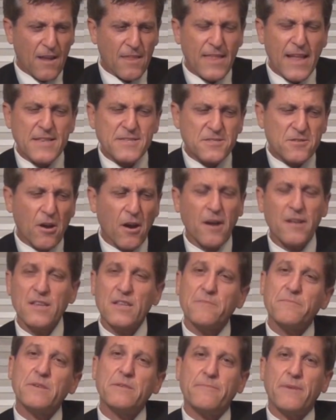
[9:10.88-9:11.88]
Let's talk a
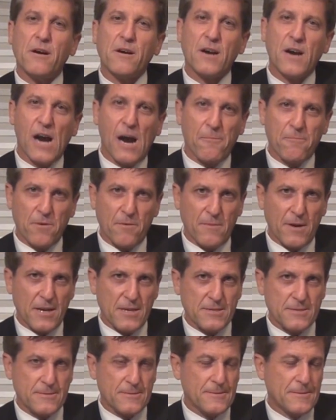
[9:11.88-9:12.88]
little bit about
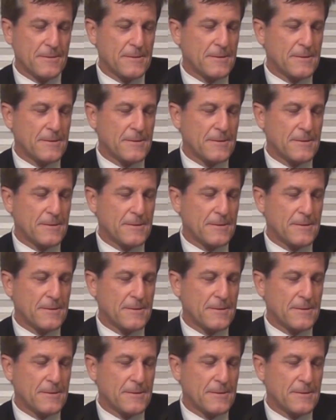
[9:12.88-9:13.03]
compromise.